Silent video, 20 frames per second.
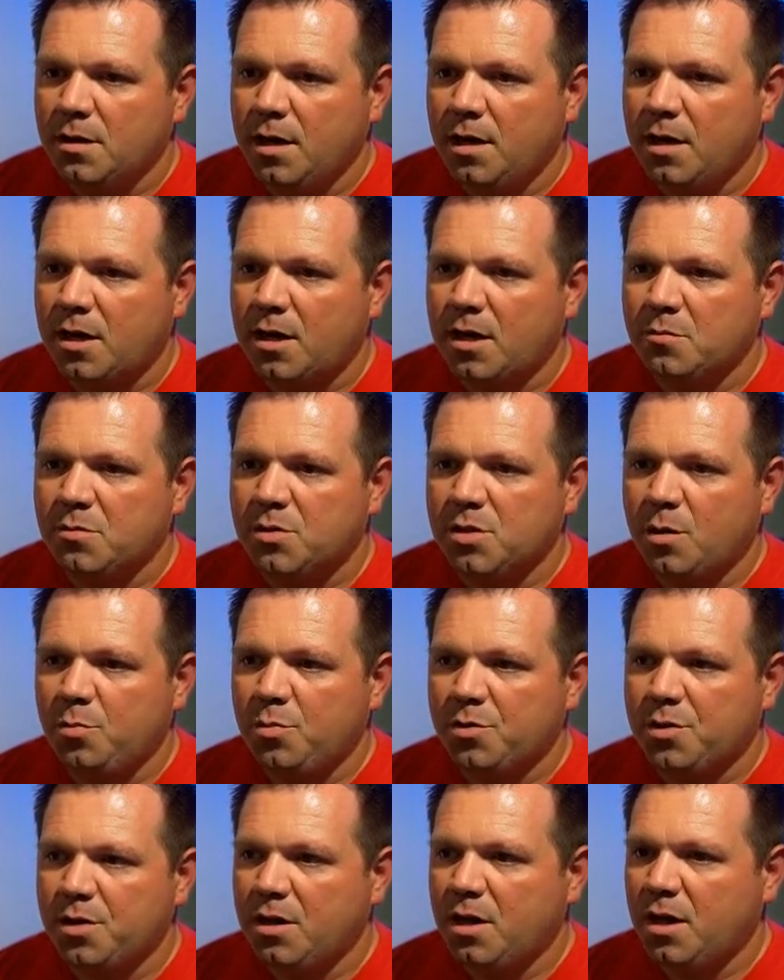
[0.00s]
And it comes up
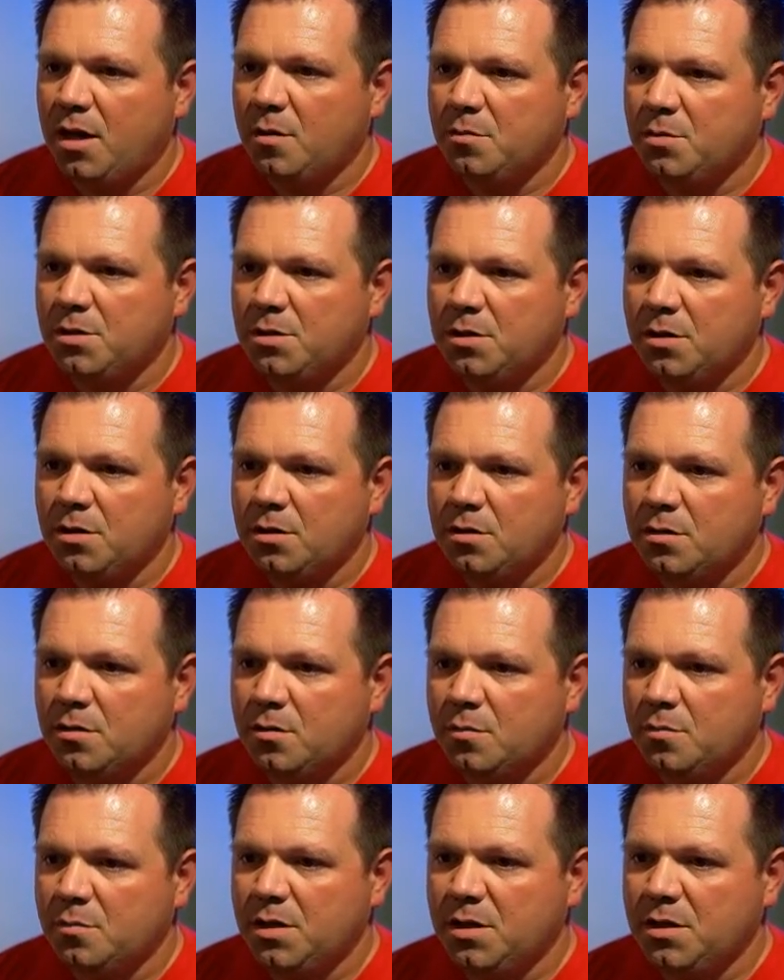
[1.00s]
with an empty
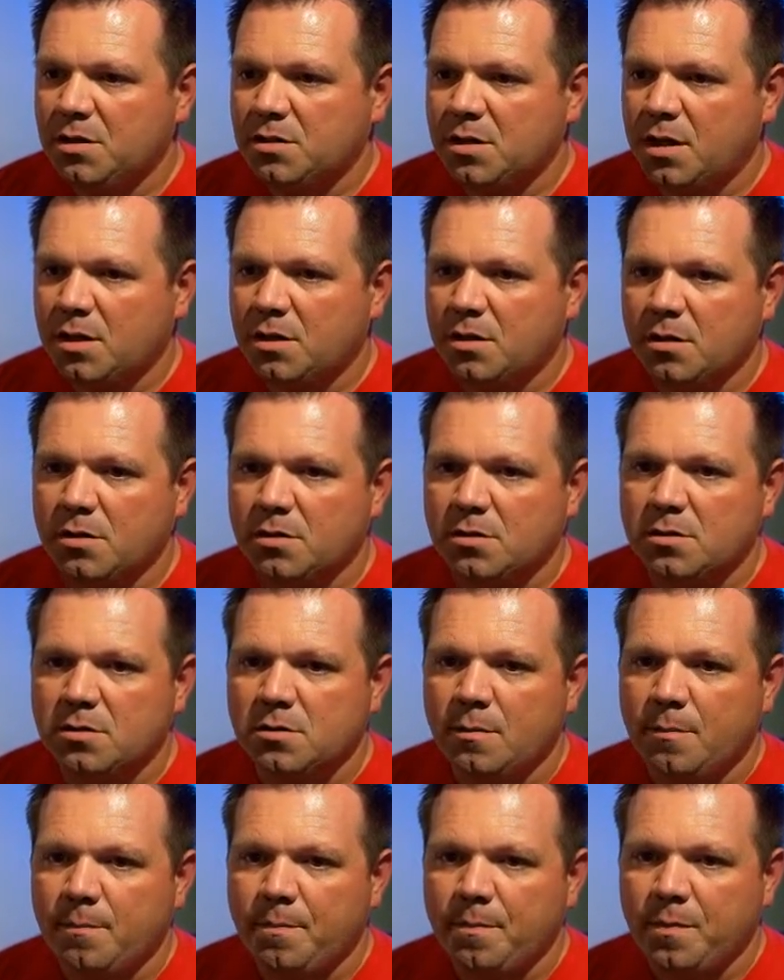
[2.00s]
piece like this.
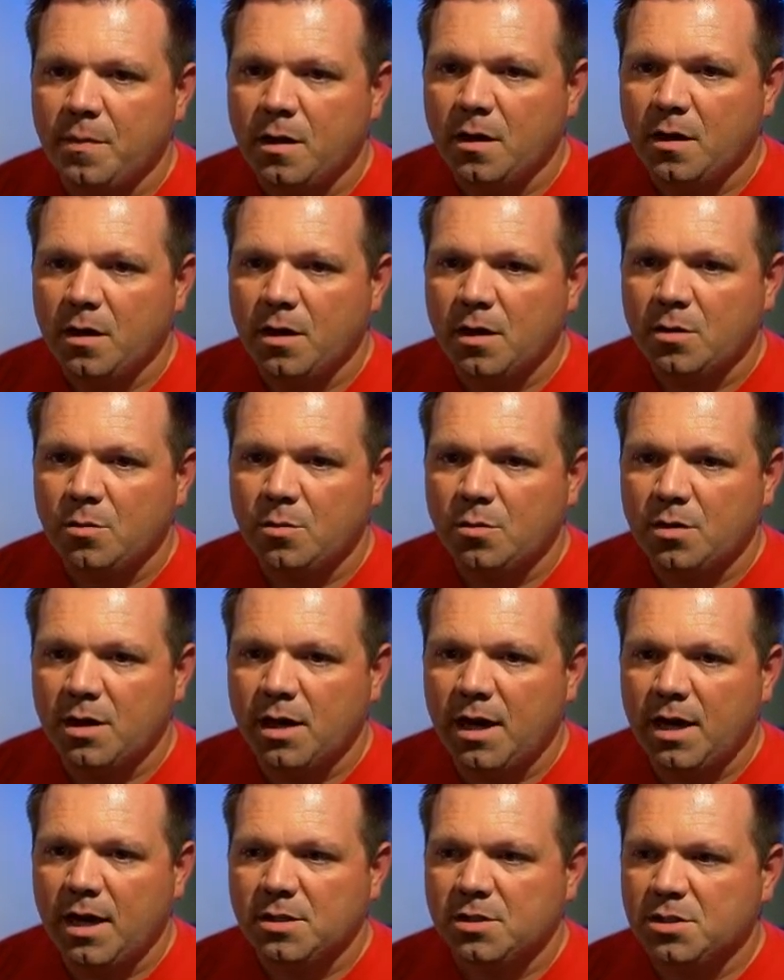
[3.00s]
We're going
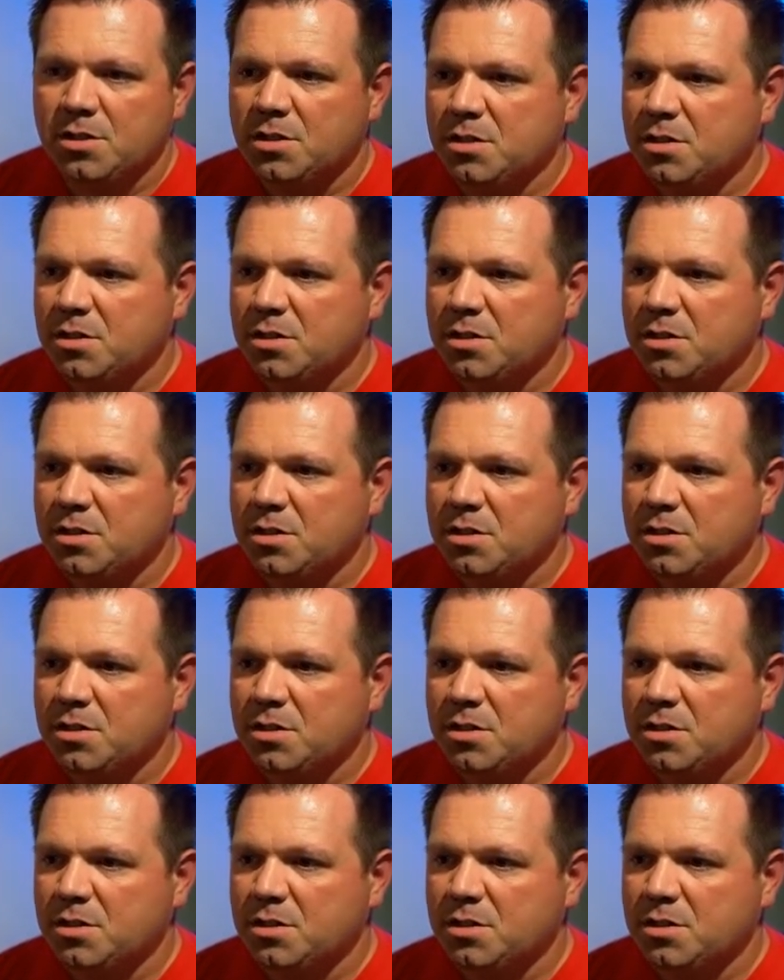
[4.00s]
to add just a